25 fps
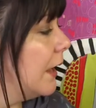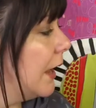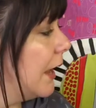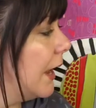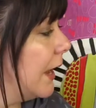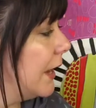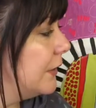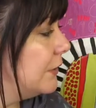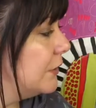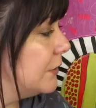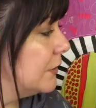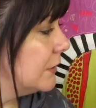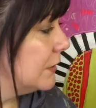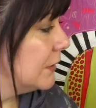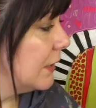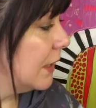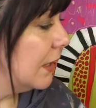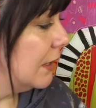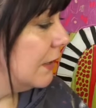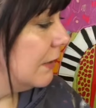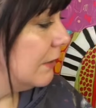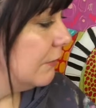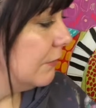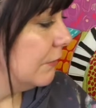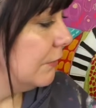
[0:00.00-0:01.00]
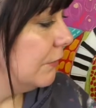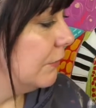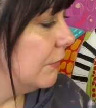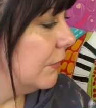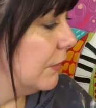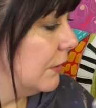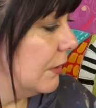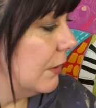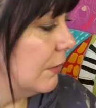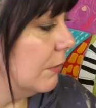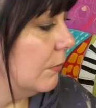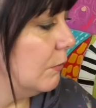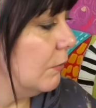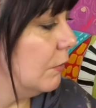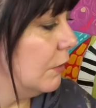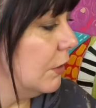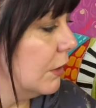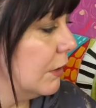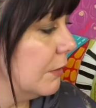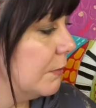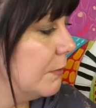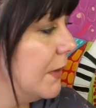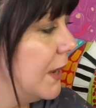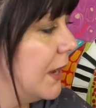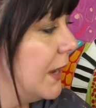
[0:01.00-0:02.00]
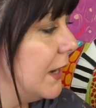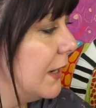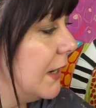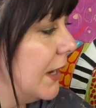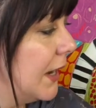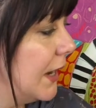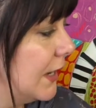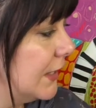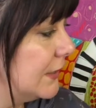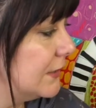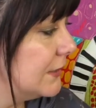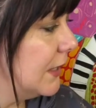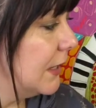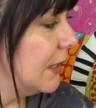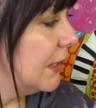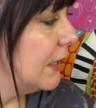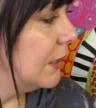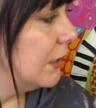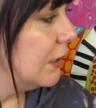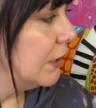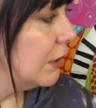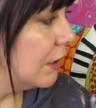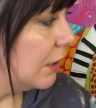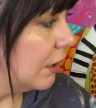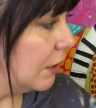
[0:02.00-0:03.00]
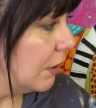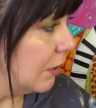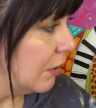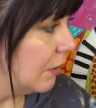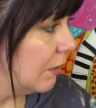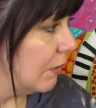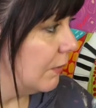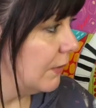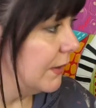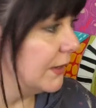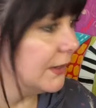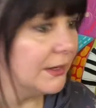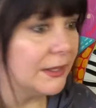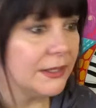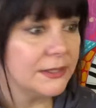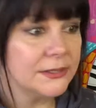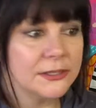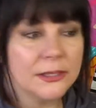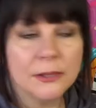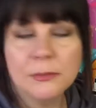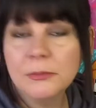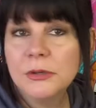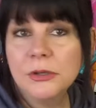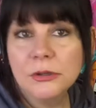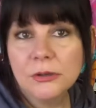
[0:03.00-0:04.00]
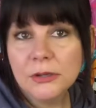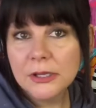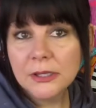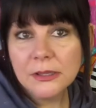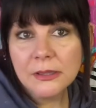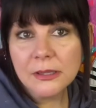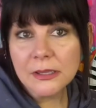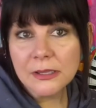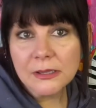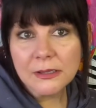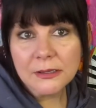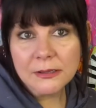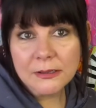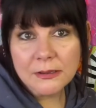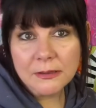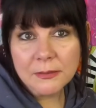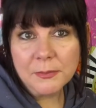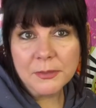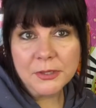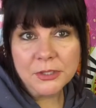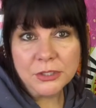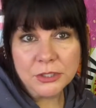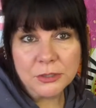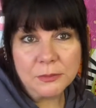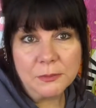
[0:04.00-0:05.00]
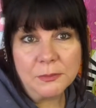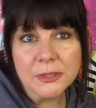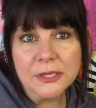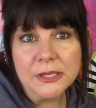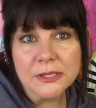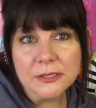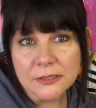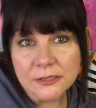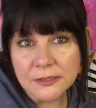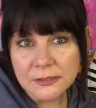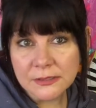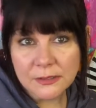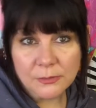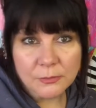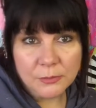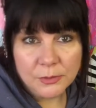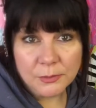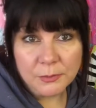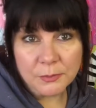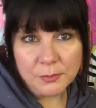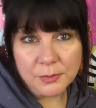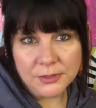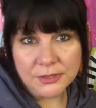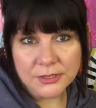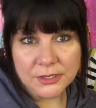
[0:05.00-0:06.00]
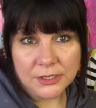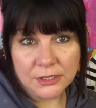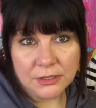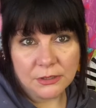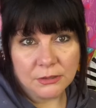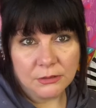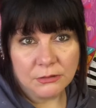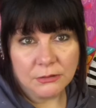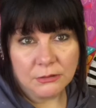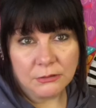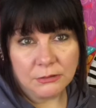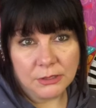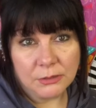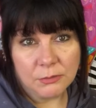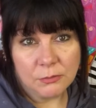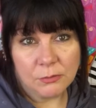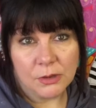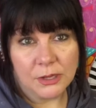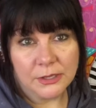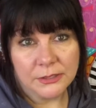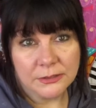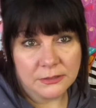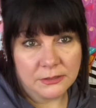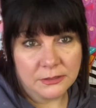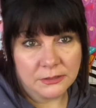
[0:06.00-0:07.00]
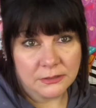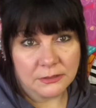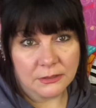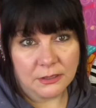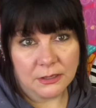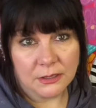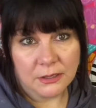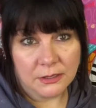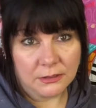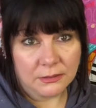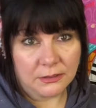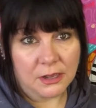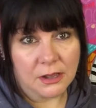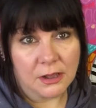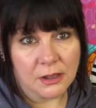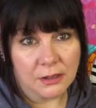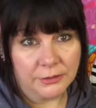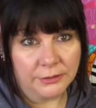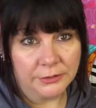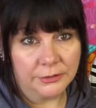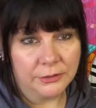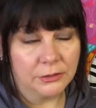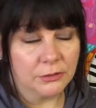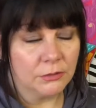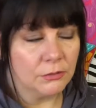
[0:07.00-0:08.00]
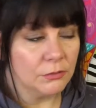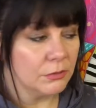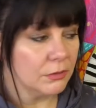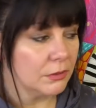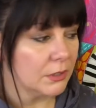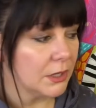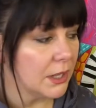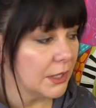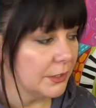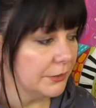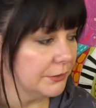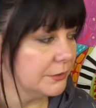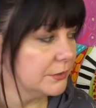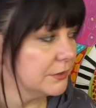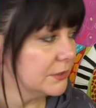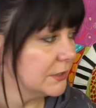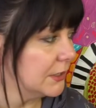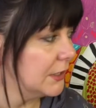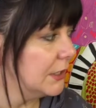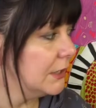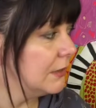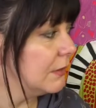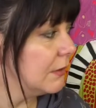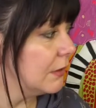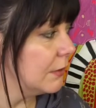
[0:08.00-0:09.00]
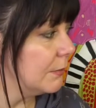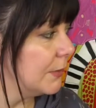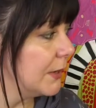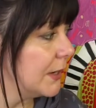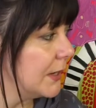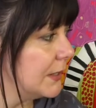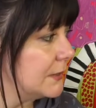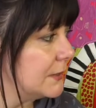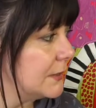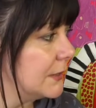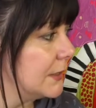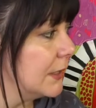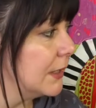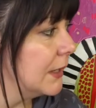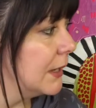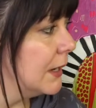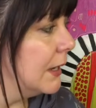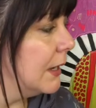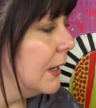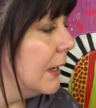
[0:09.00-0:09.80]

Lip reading: I just kind of work mine as I go, unless I'm doing like a commission piece and someone particularly wants a color or colors in their painting.